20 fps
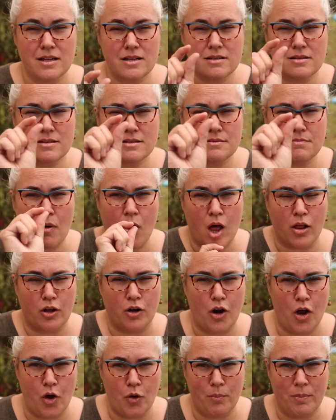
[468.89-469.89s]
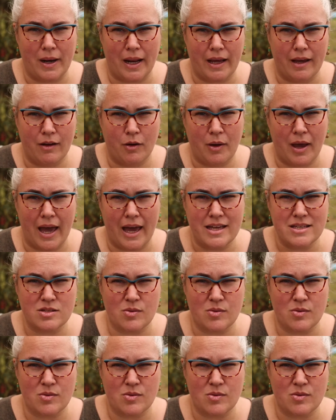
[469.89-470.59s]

smaller opening, okay?